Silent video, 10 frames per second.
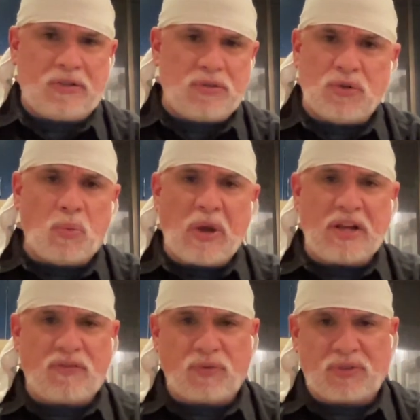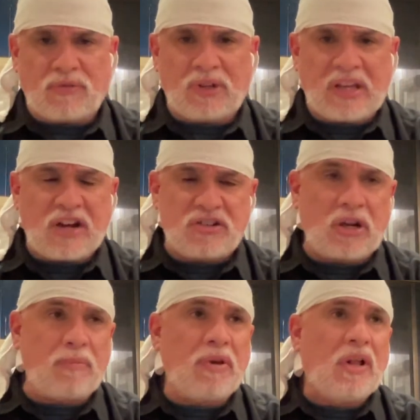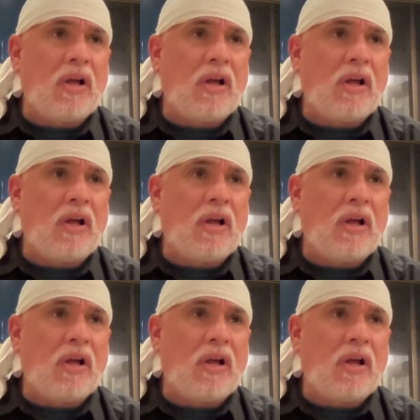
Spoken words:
There's no waiting for something to catch up.